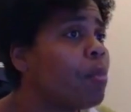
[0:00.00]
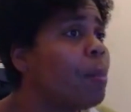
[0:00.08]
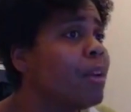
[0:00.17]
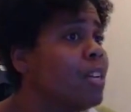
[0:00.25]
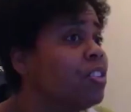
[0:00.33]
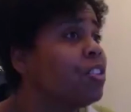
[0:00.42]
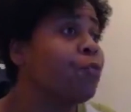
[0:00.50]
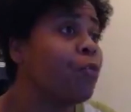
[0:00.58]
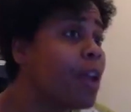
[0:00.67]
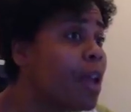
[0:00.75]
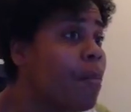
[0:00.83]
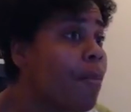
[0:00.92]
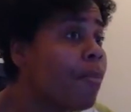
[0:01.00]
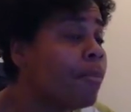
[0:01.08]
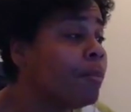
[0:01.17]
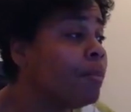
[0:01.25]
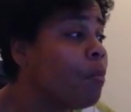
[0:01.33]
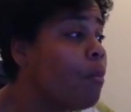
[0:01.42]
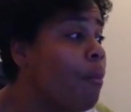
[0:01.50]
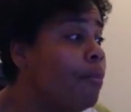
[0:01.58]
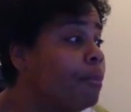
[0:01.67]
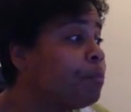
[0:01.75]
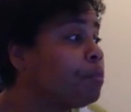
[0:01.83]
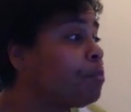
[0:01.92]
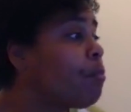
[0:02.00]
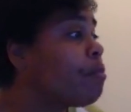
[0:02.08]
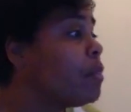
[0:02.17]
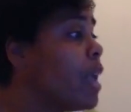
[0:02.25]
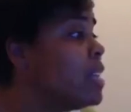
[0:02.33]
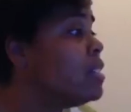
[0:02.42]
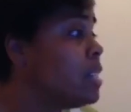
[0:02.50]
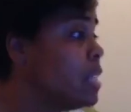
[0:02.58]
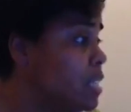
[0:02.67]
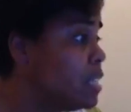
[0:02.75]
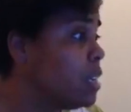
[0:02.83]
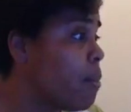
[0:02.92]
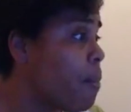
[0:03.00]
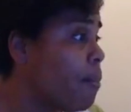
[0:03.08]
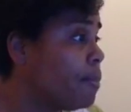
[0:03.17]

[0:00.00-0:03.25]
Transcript: because it's free and it's easy.